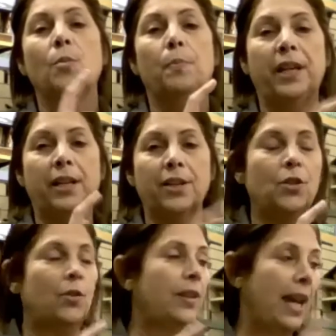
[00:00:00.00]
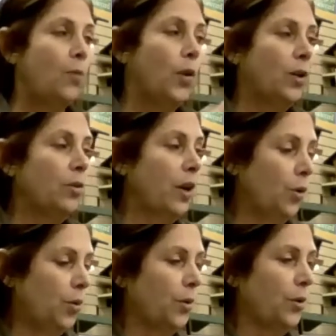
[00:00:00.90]
because you they will go
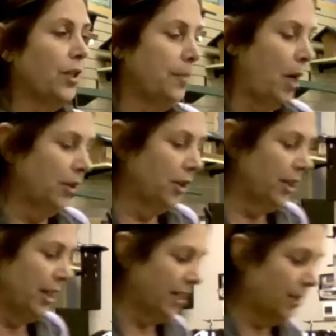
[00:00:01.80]
through the smaller size